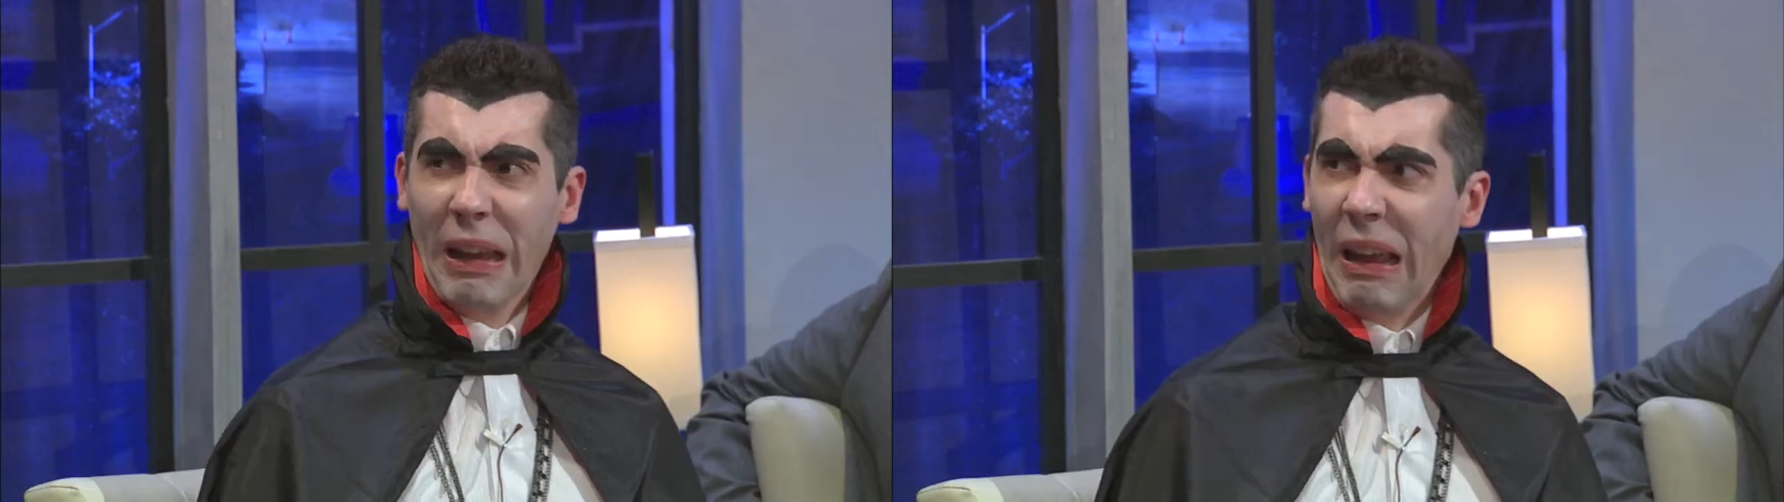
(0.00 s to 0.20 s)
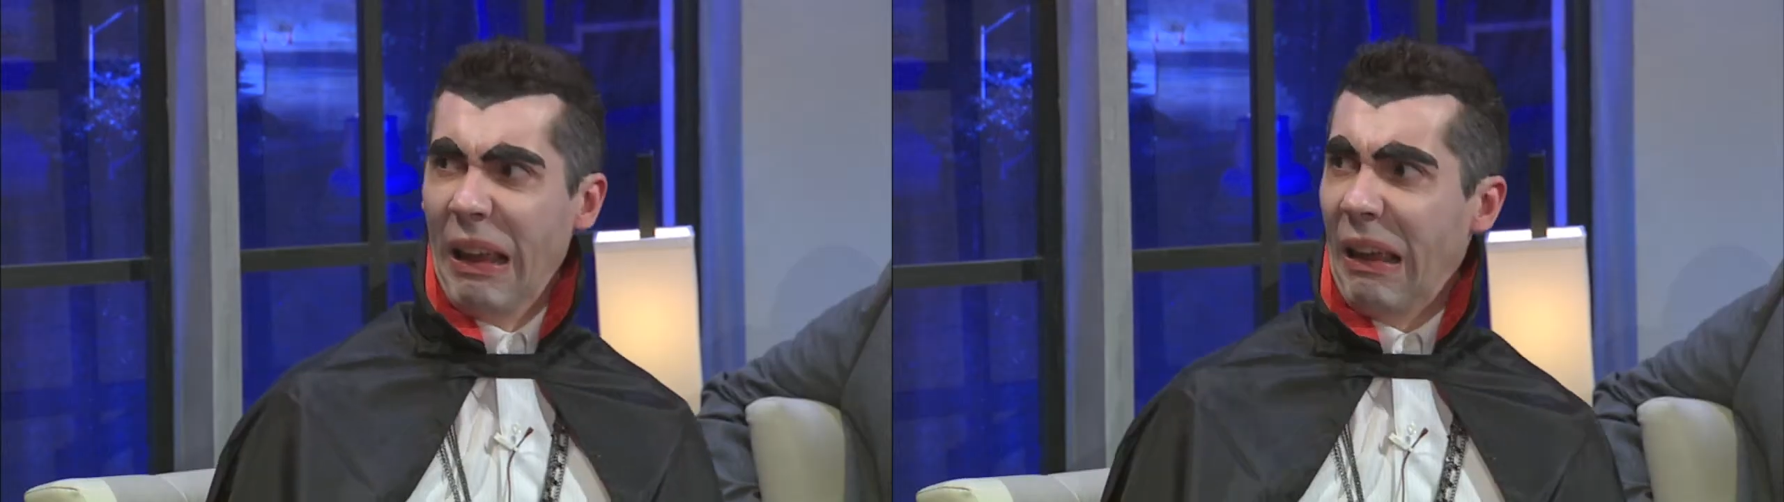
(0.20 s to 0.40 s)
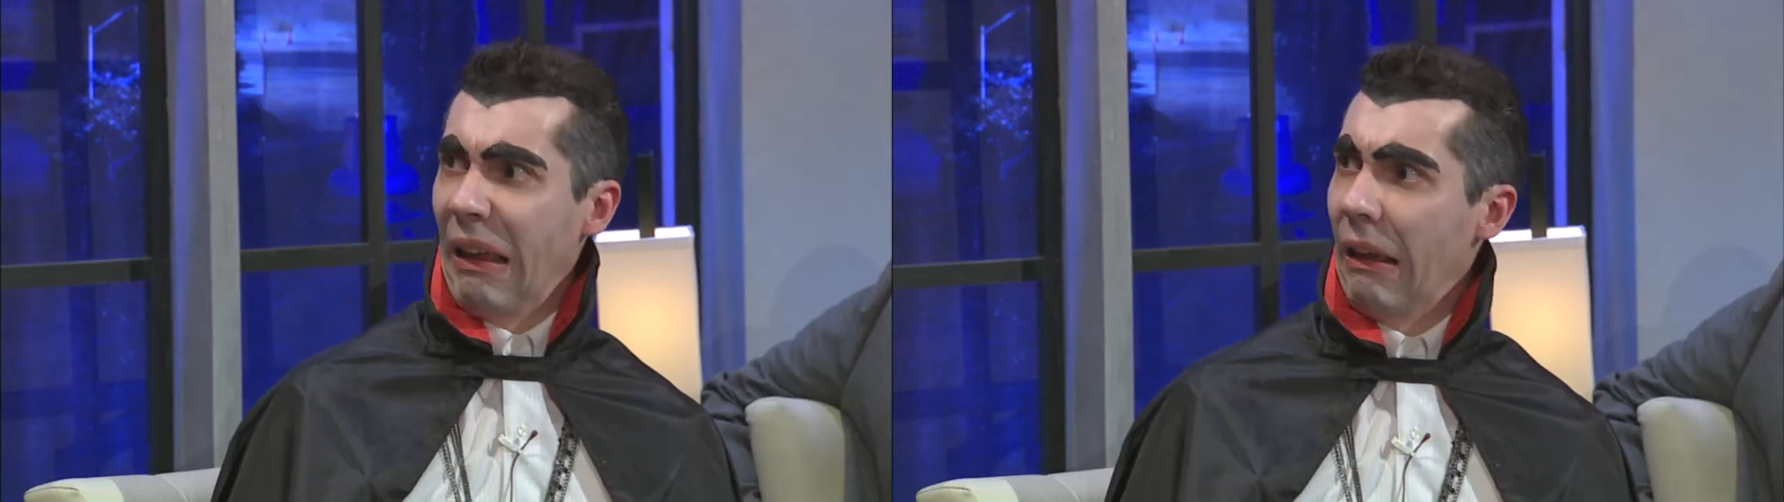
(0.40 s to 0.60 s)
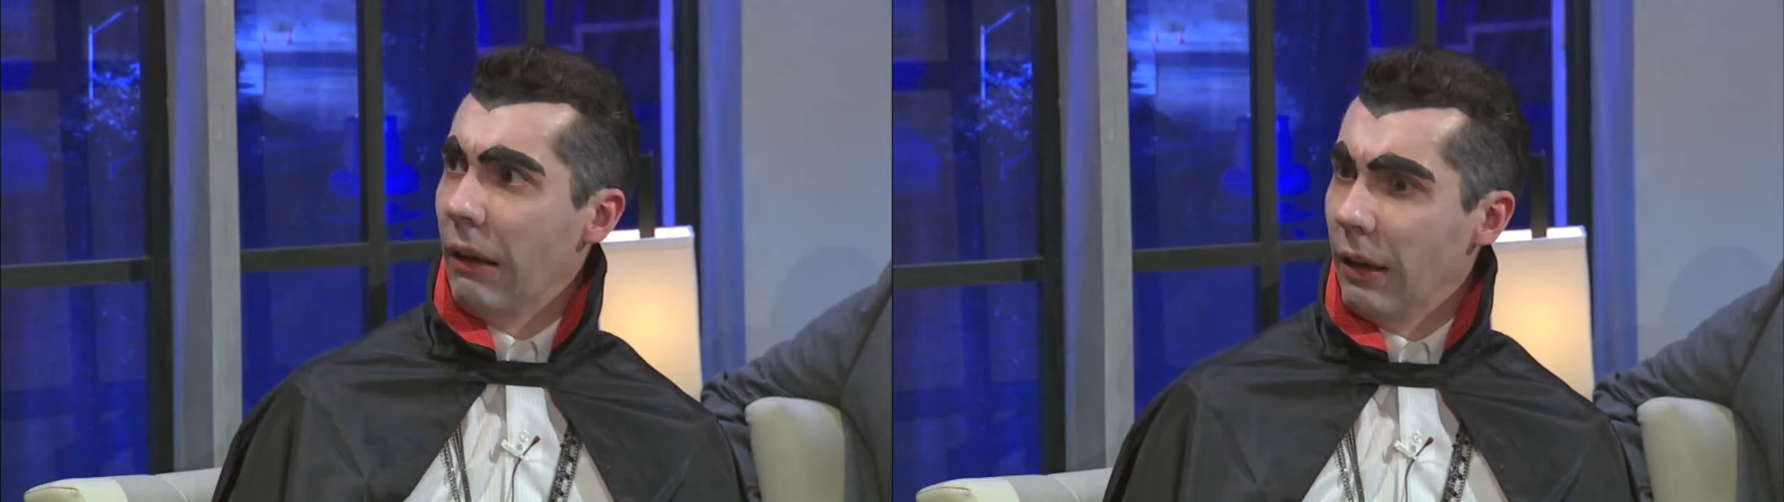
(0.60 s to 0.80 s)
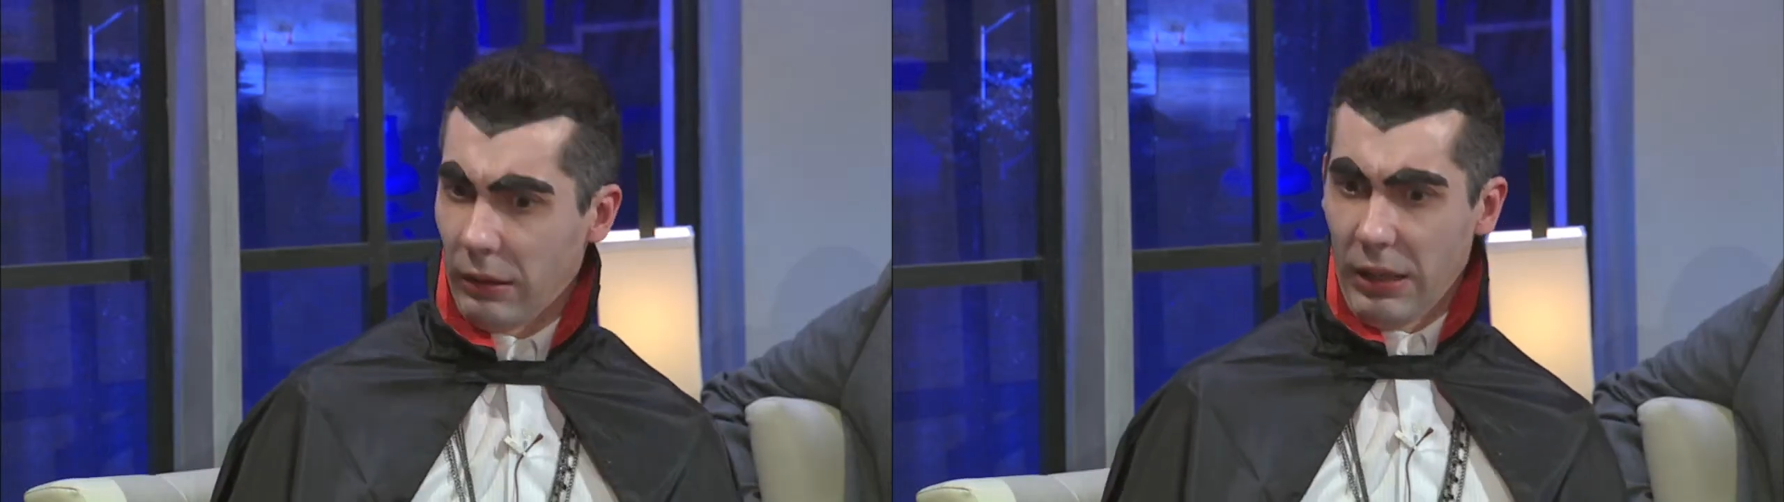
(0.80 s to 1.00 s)
Blue.
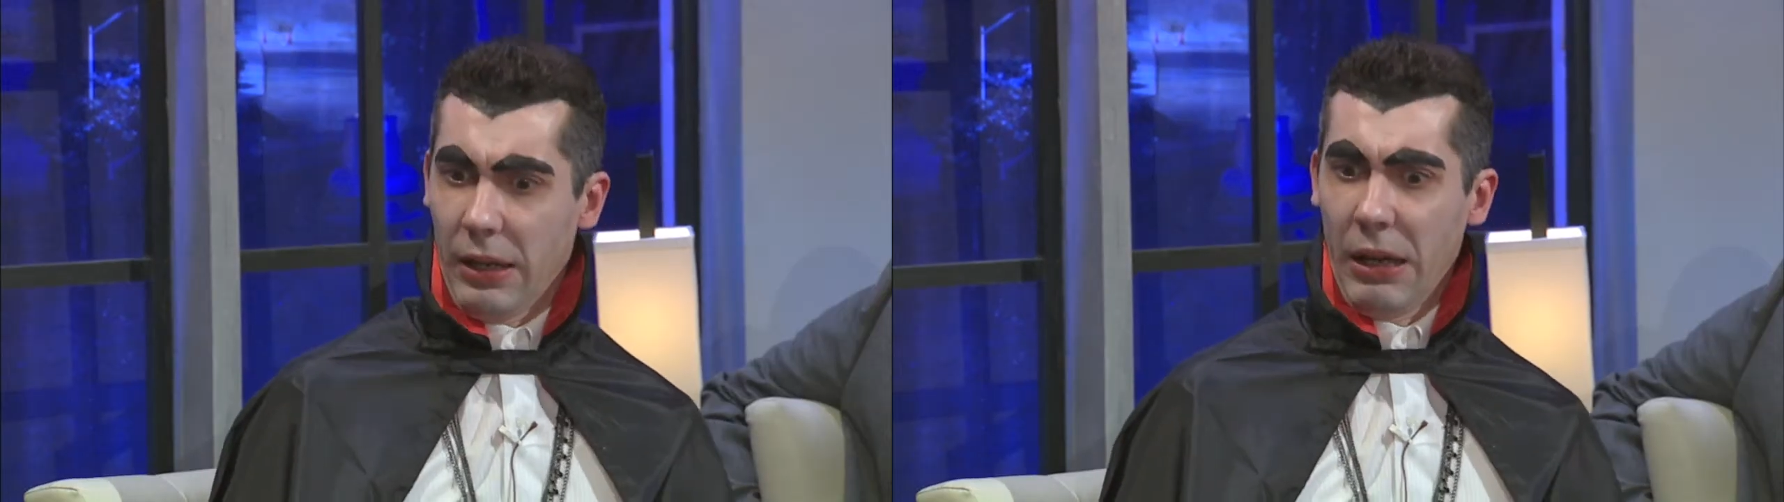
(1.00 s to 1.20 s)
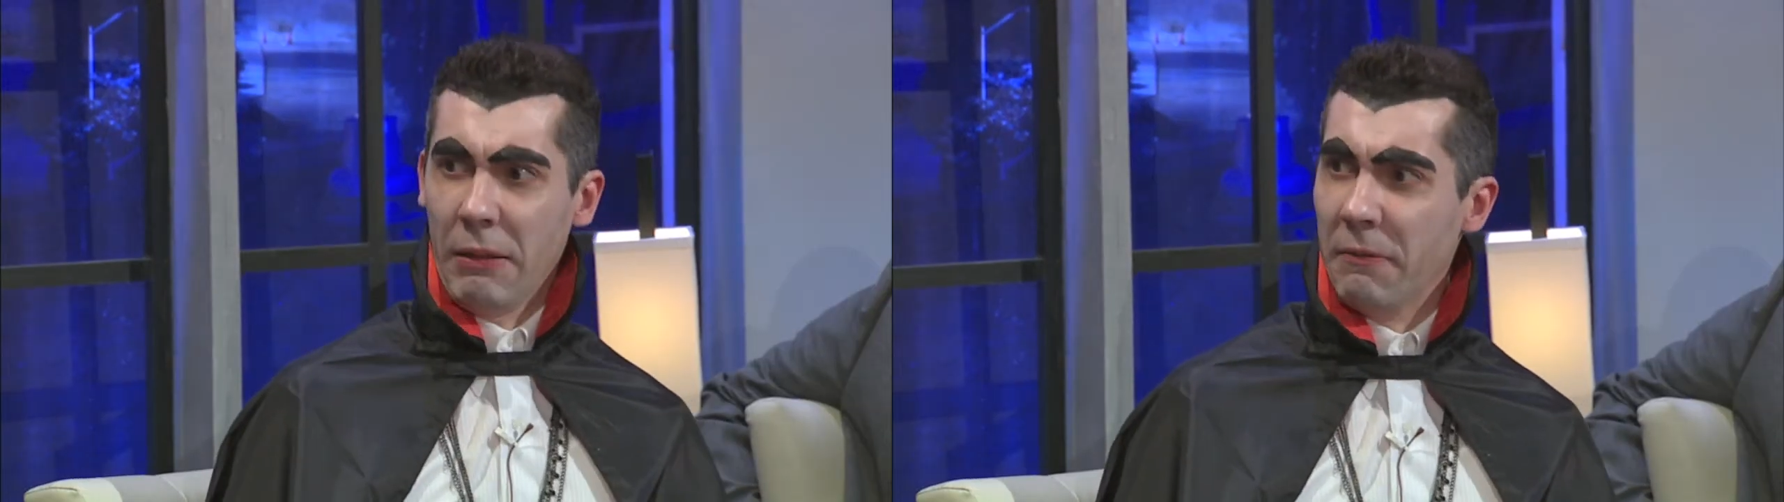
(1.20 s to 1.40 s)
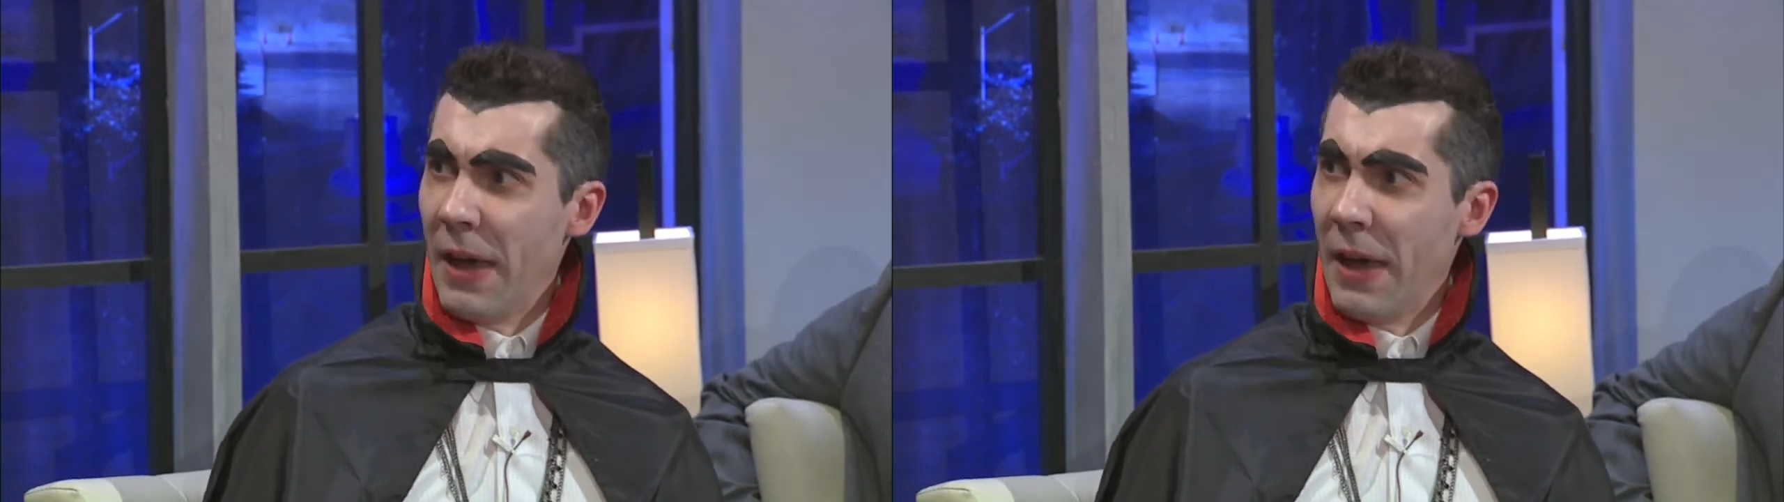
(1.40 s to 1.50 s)
And